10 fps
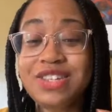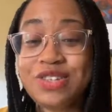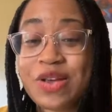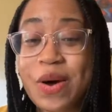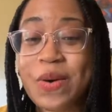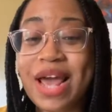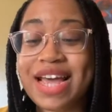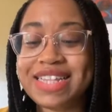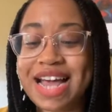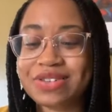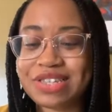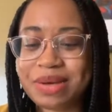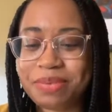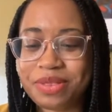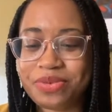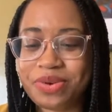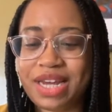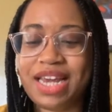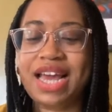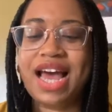So now tip
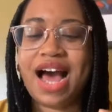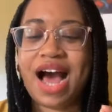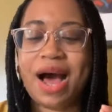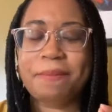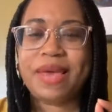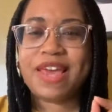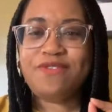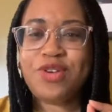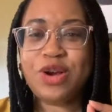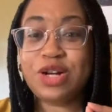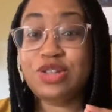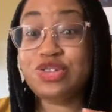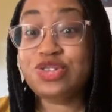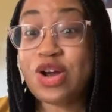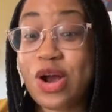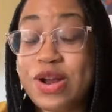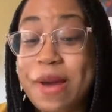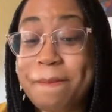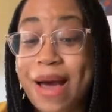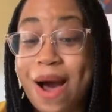3, if you're concerned
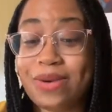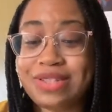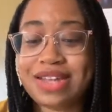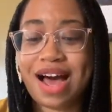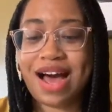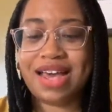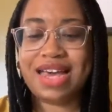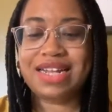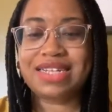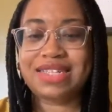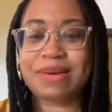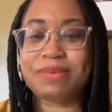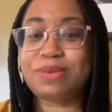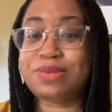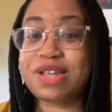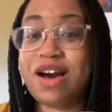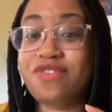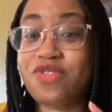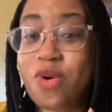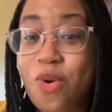about any symptoms,
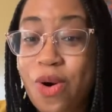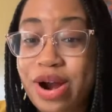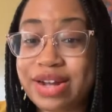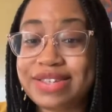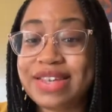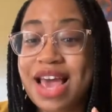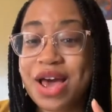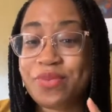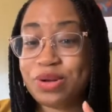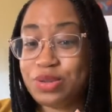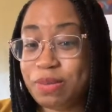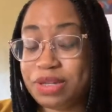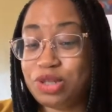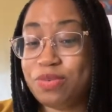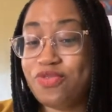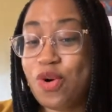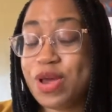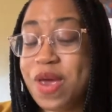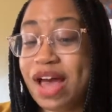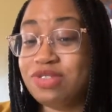of course, which we mentioned before,
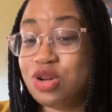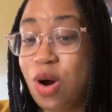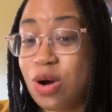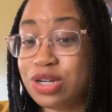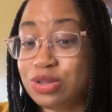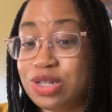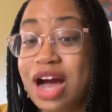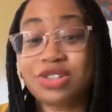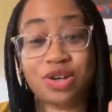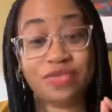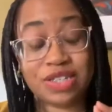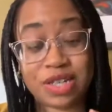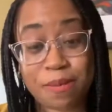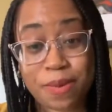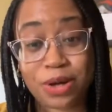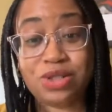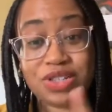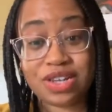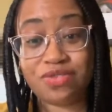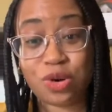you have to call your doctor. If it's an
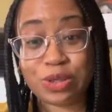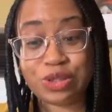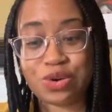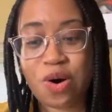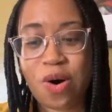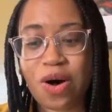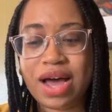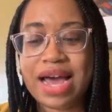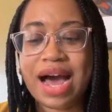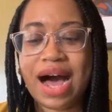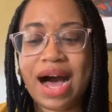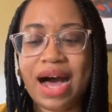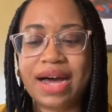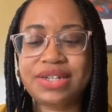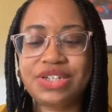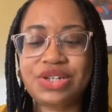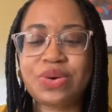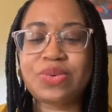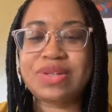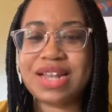emergency, of course, you call,
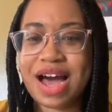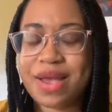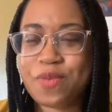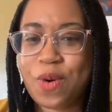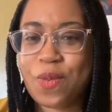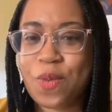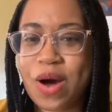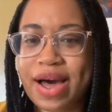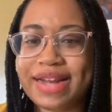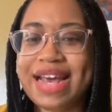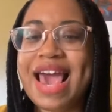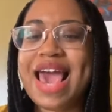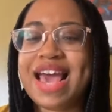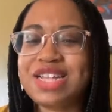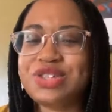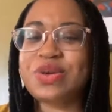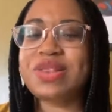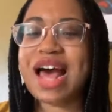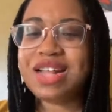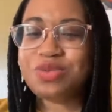911. And so
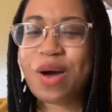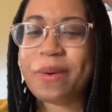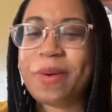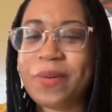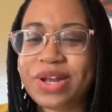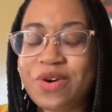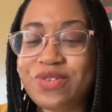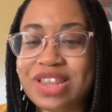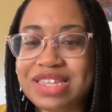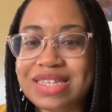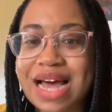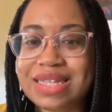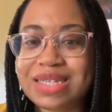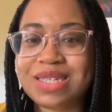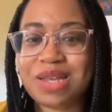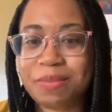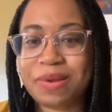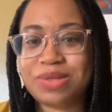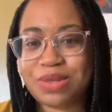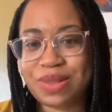that's why we went over the signs and
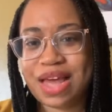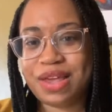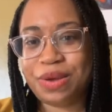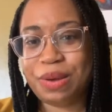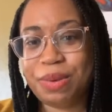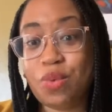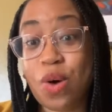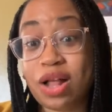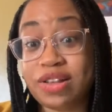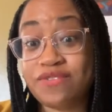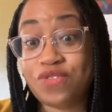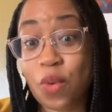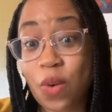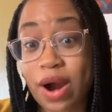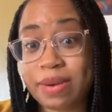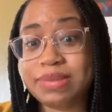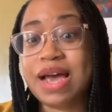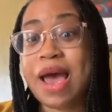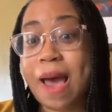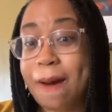symptoms, so that you can be well informed
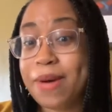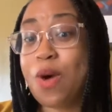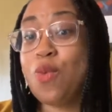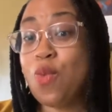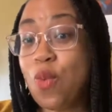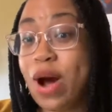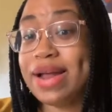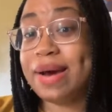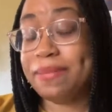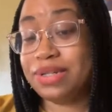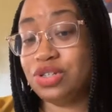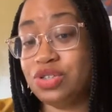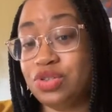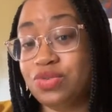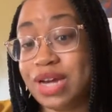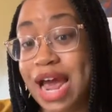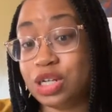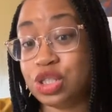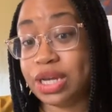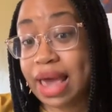about what a potential
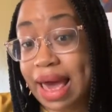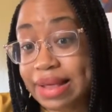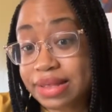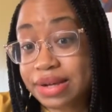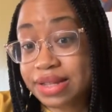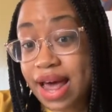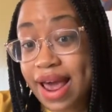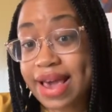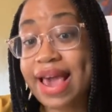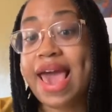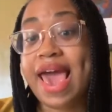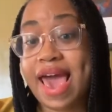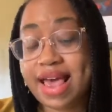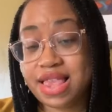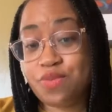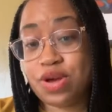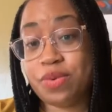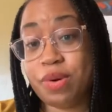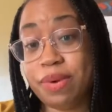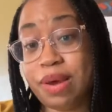reaction can look like, and then when
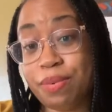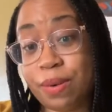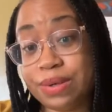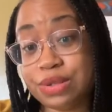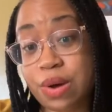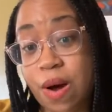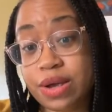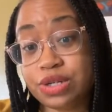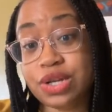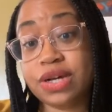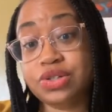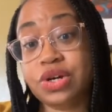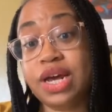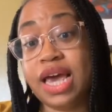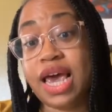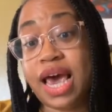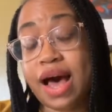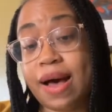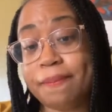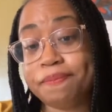it would be appropriate to call your doctor.
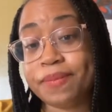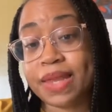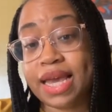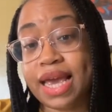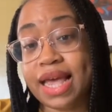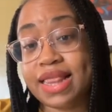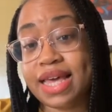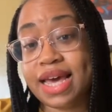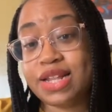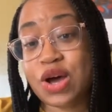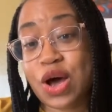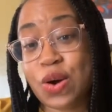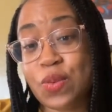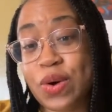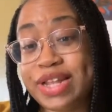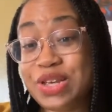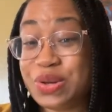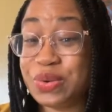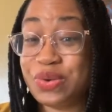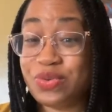And then when,
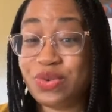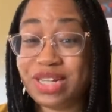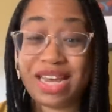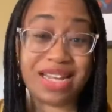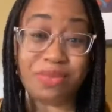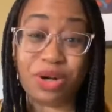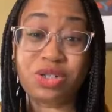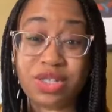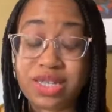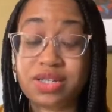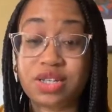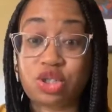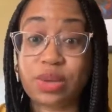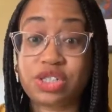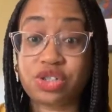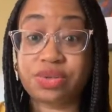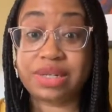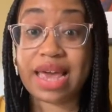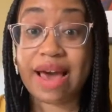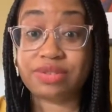you're really in an emergency situation, you
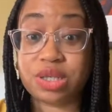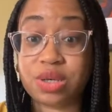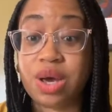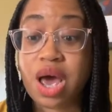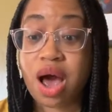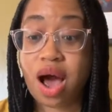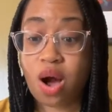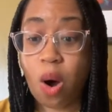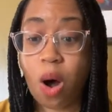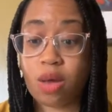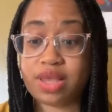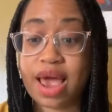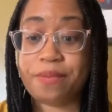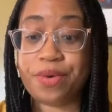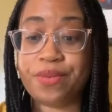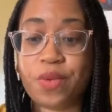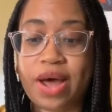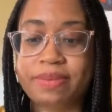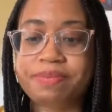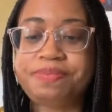really have to call
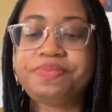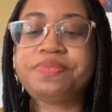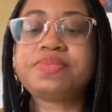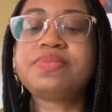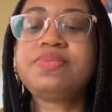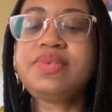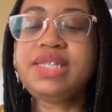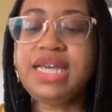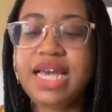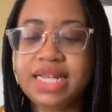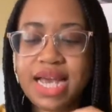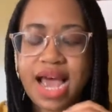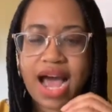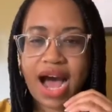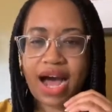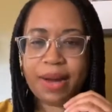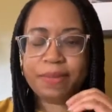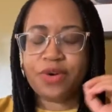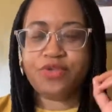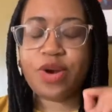911. And
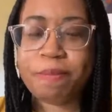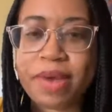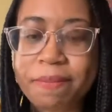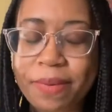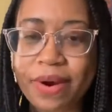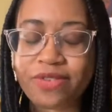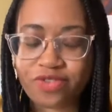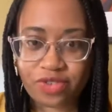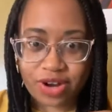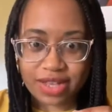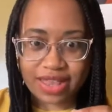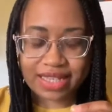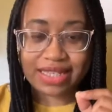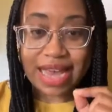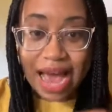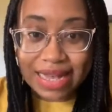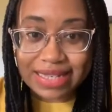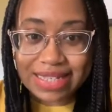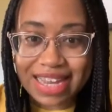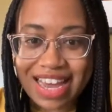remember, for the
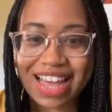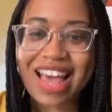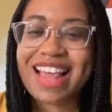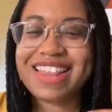testing